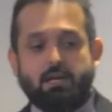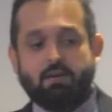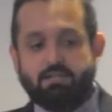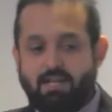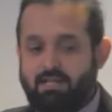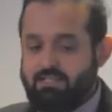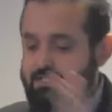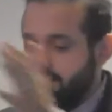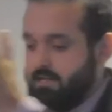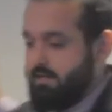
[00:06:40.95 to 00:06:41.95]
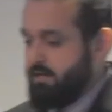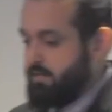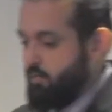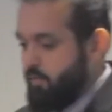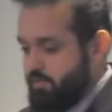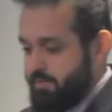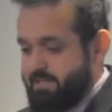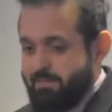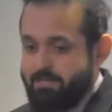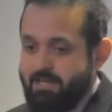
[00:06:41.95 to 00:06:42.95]
contacting the
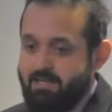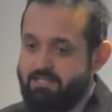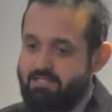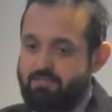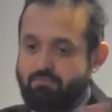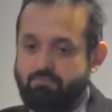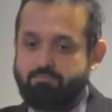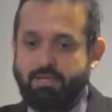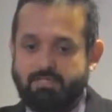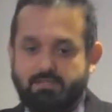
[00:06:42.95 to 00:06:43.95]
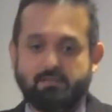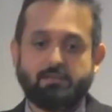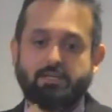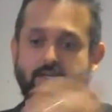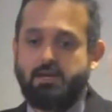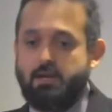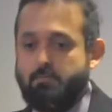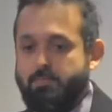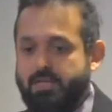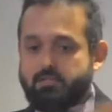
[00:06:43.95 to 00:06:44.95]
WordPress APIs to basically
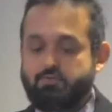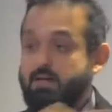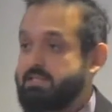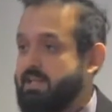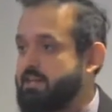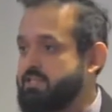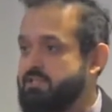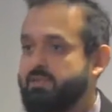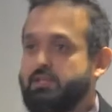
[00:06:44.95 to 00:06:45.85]
make the transactions.